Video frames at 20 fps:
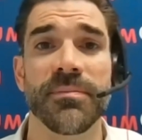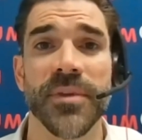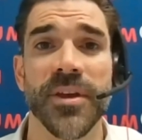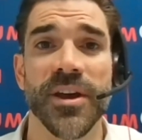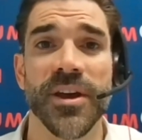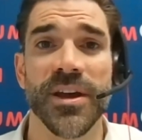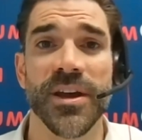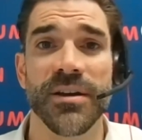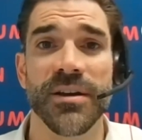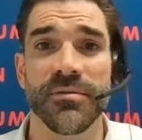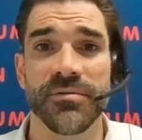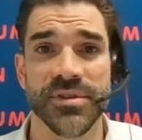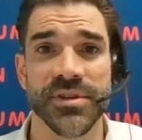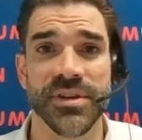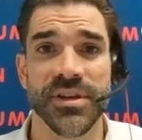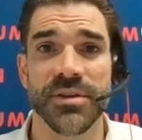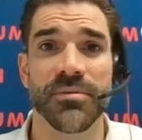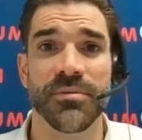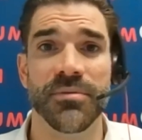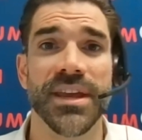
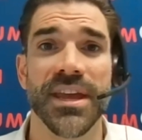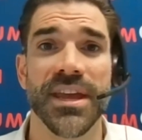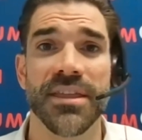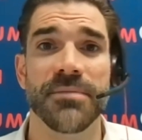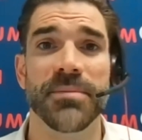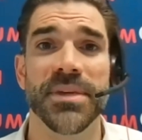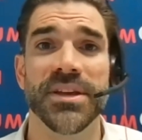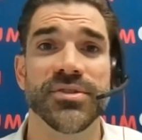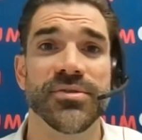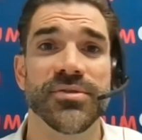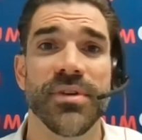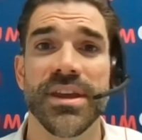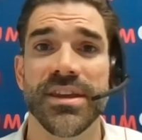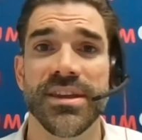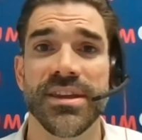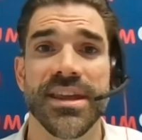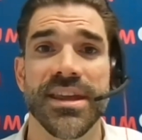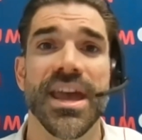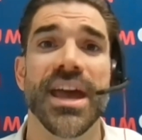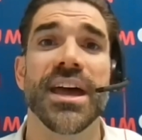Obviously, you want to get the best rate
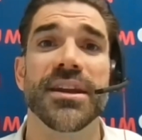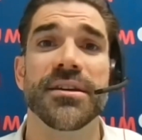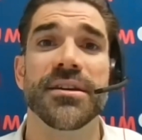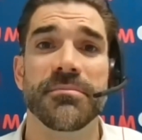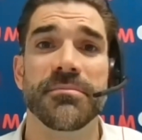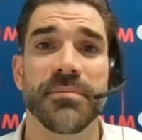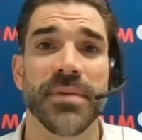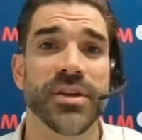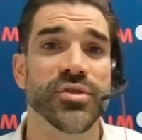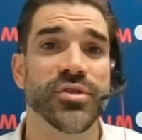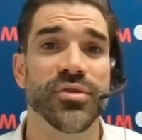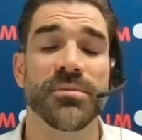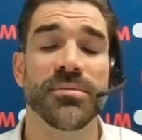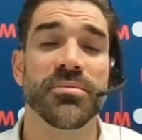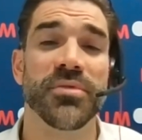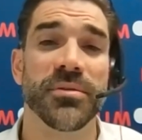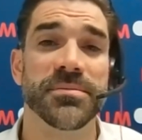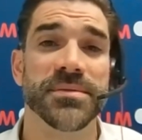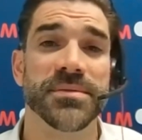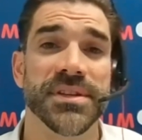you can, make sure the
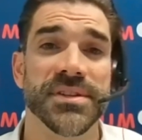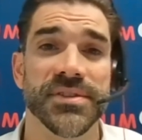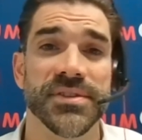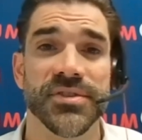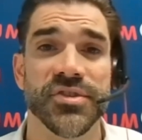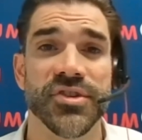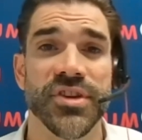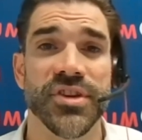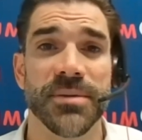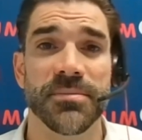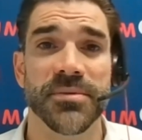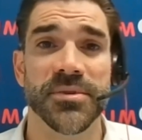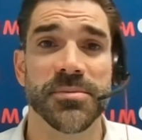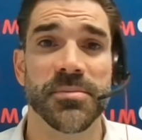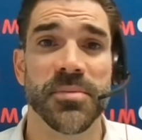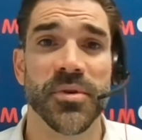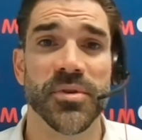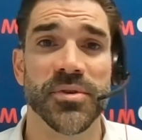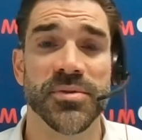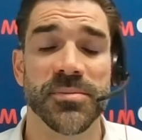property is as cheap as
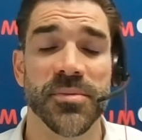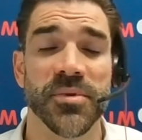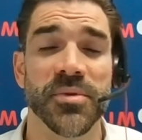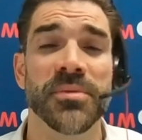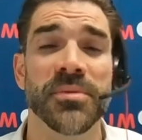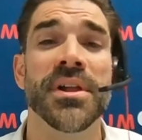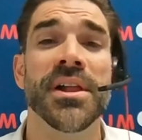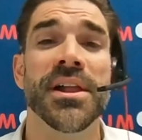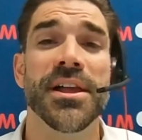possible.